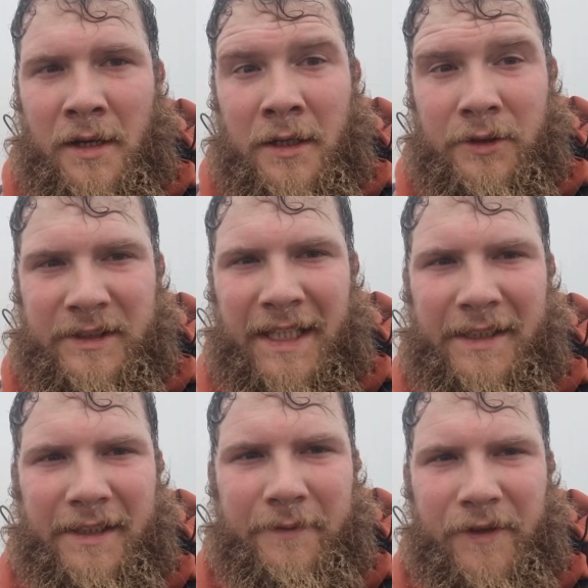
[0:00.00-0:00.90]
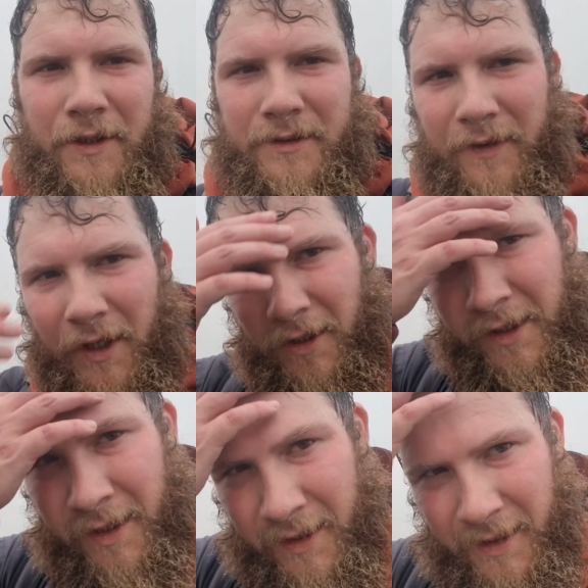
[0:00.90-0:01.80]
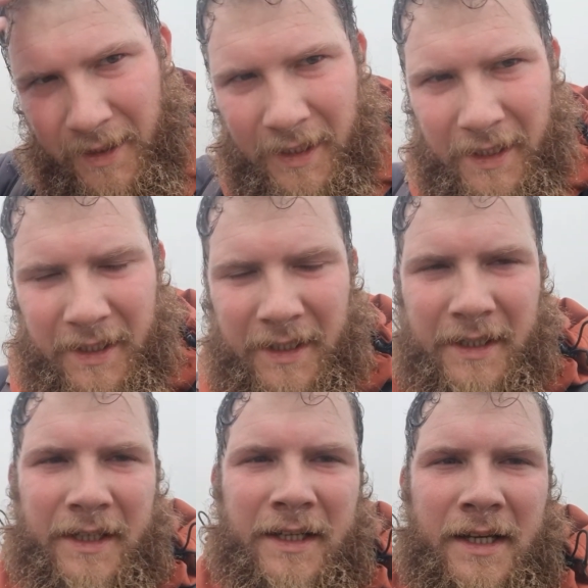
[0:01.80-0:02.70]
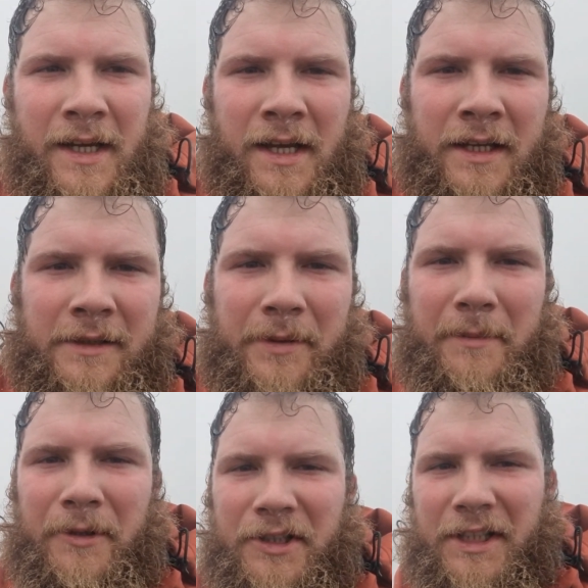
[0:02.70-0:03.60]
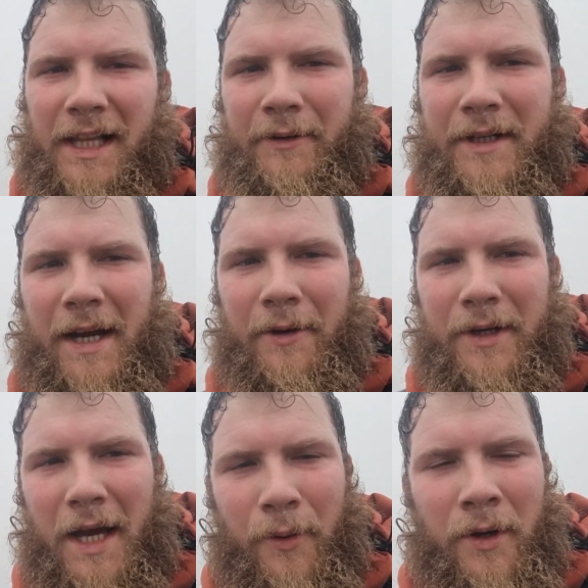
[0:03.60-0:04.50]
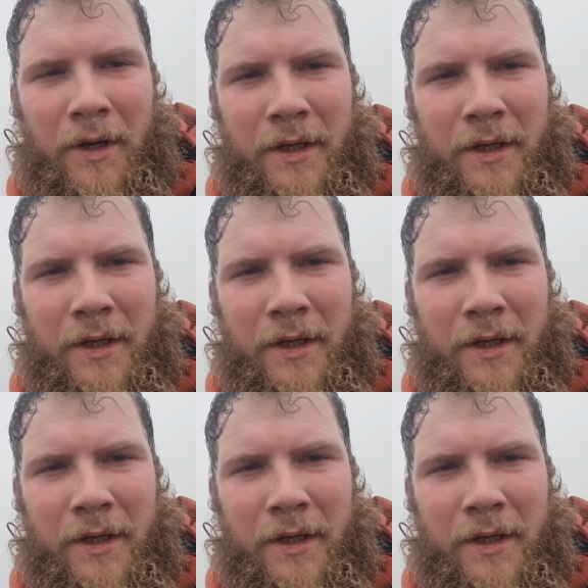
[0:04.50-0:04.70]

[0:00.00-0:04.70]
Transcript: So sadly the views have gone. It's pretty much clouded out now.